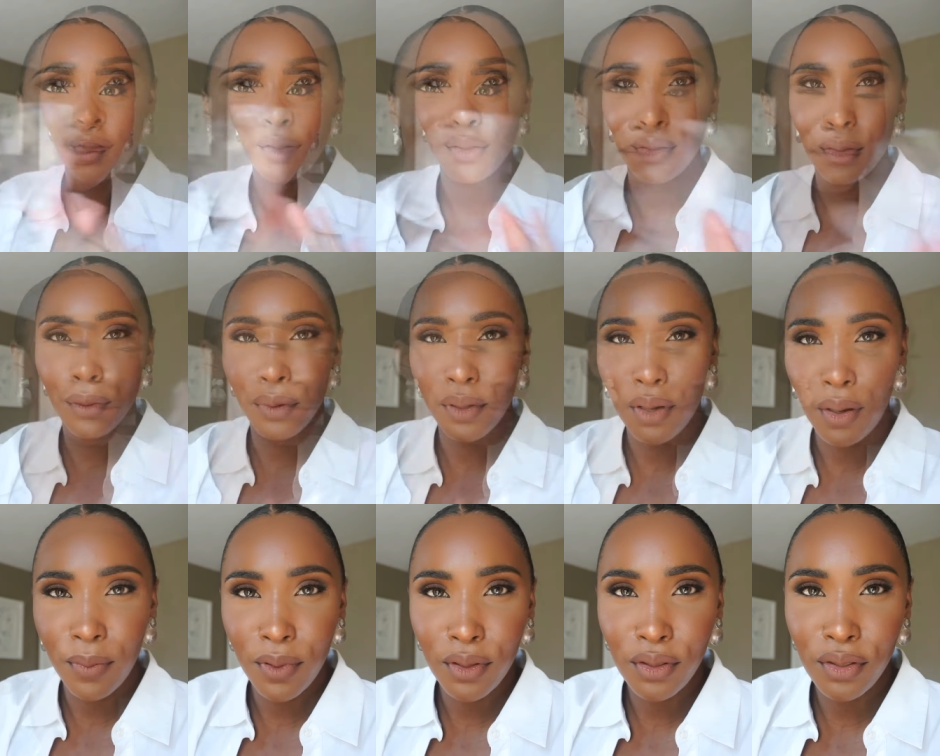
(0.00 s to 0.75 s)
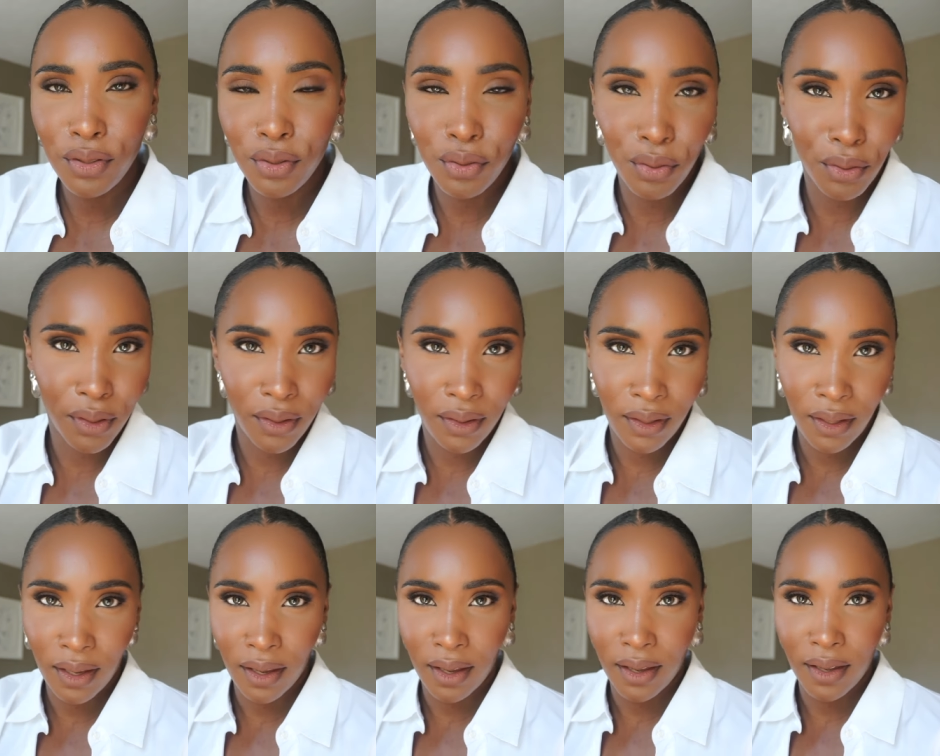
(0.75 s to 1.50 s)
So we're almost toward
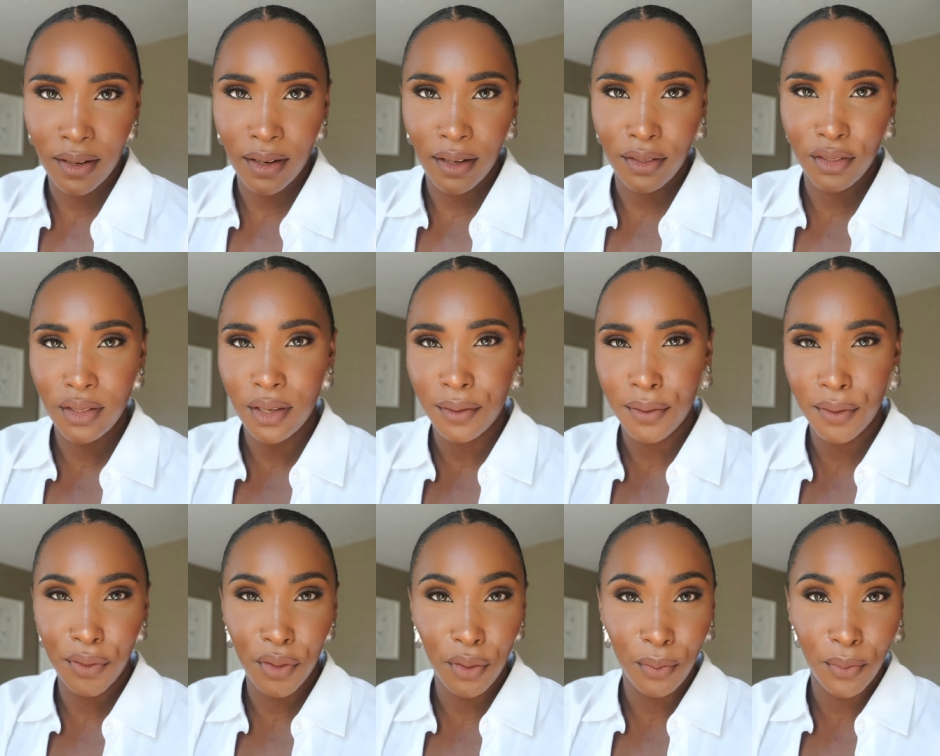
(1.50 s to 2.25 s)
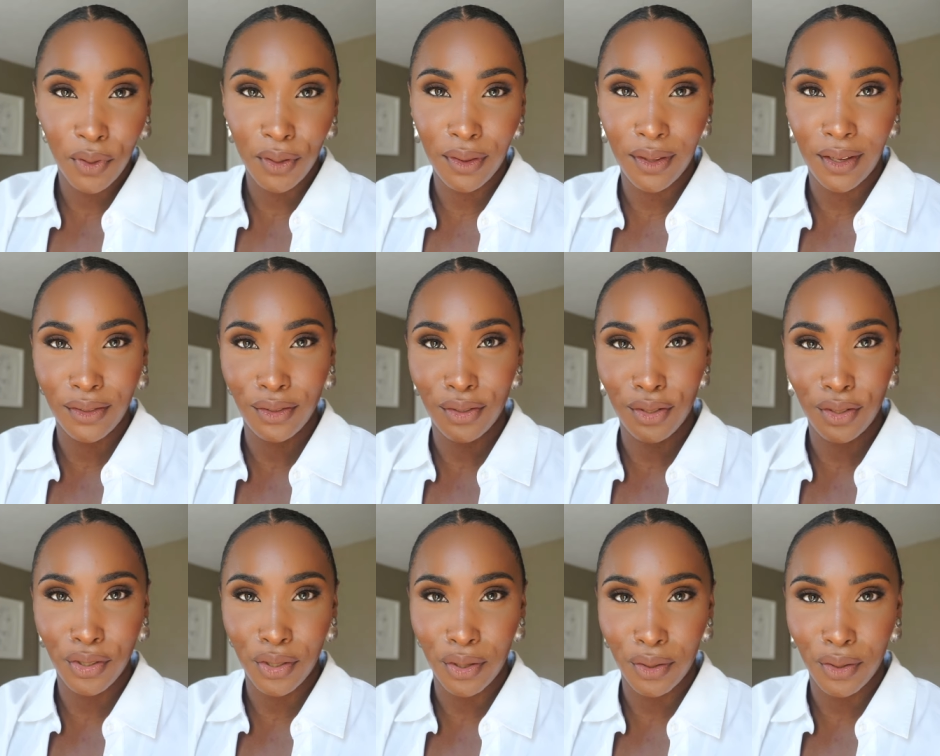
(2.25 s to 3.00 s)
the end. I just have a few more things to
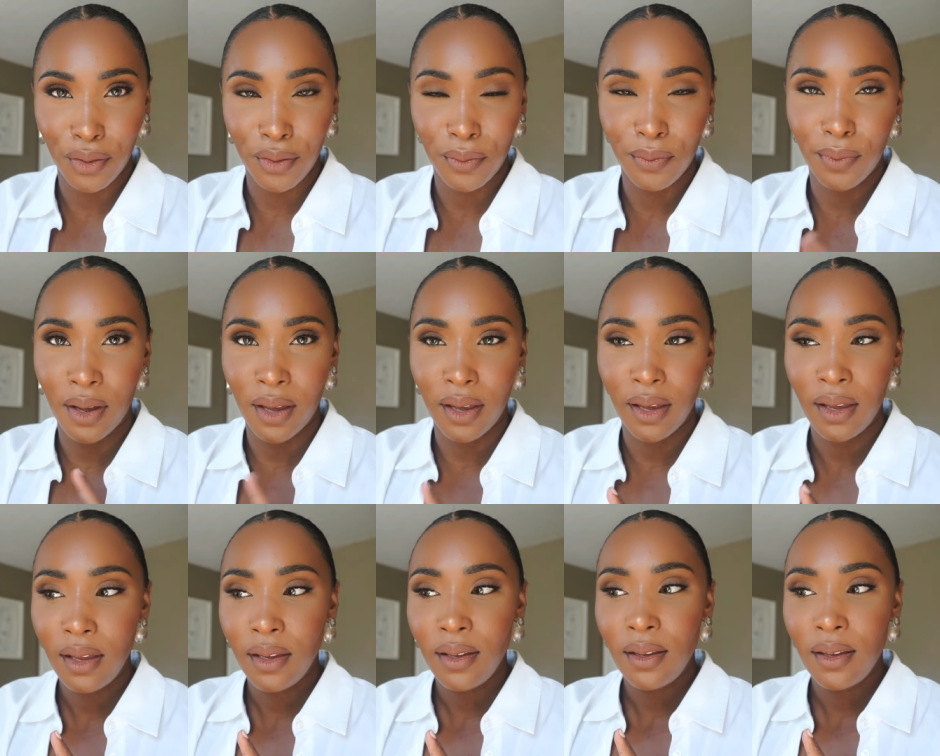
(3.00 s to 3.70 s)
show you, but